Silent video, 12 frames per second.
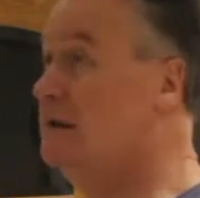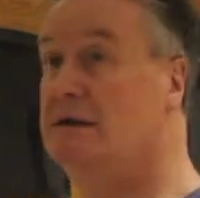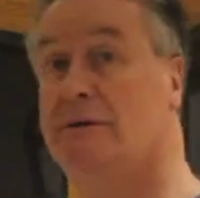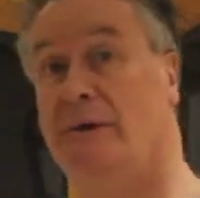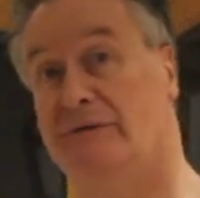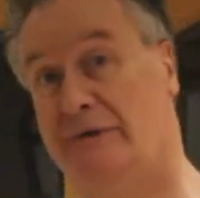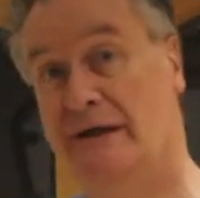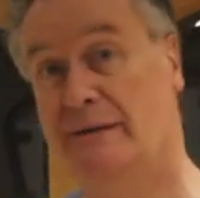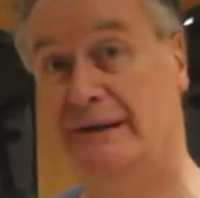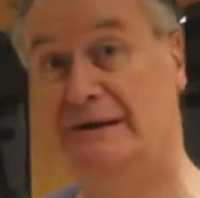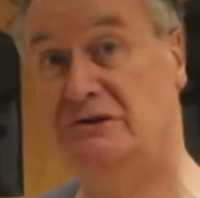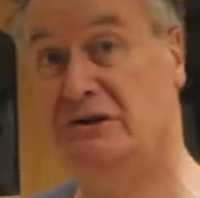although I
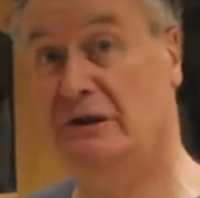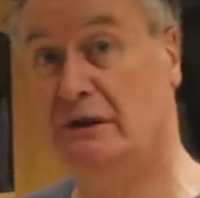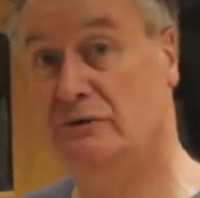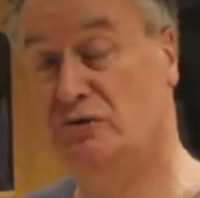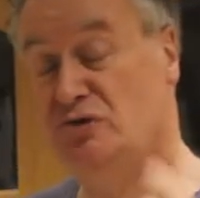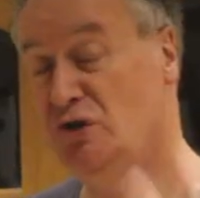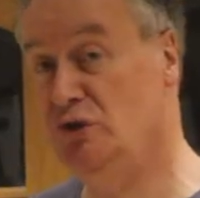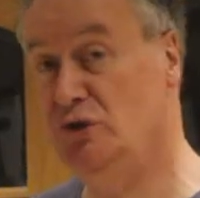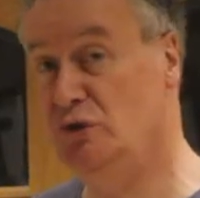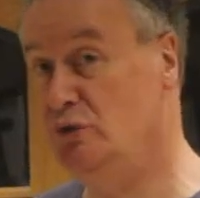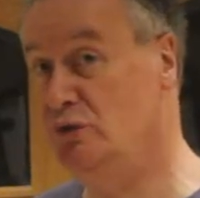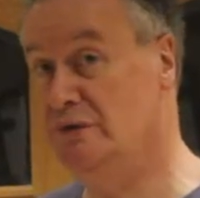recommend you know
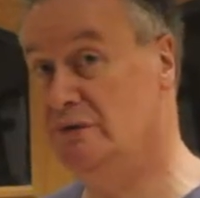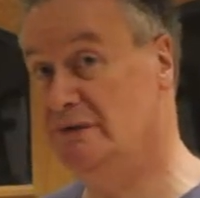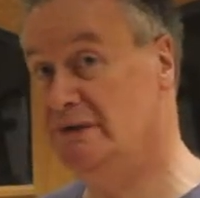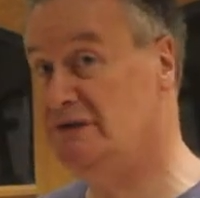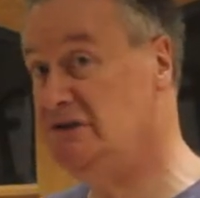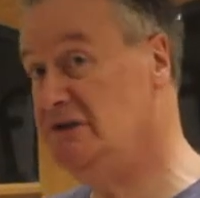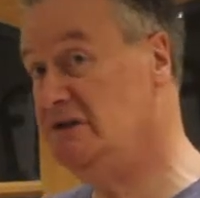two, which